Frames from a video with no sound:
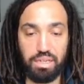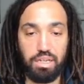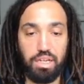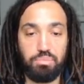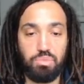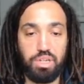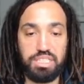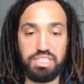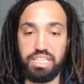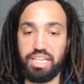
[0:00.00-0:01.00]
Well,
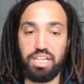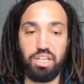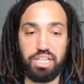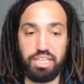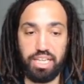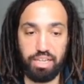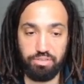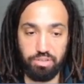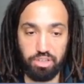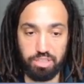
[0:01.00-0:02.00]
let's say they collide there
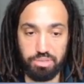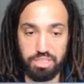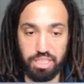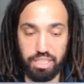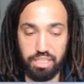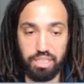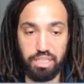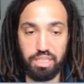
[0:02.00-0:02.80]
for argument's sake.